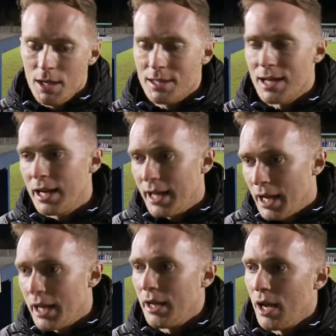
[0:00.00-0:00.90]

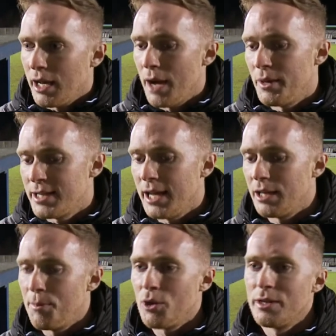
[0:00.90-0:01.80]
Saturday, okay, we take
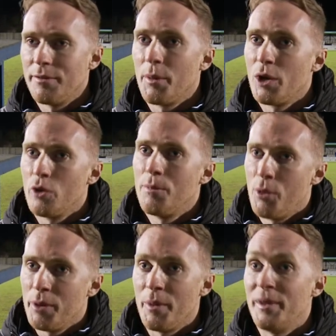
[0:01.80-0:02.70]
the positive that we got the
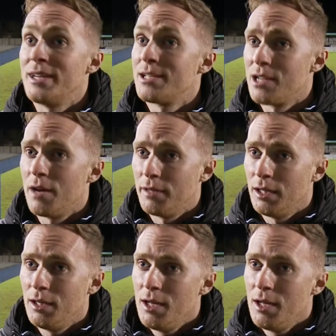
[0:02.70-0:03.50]
point when we didn't deserve it.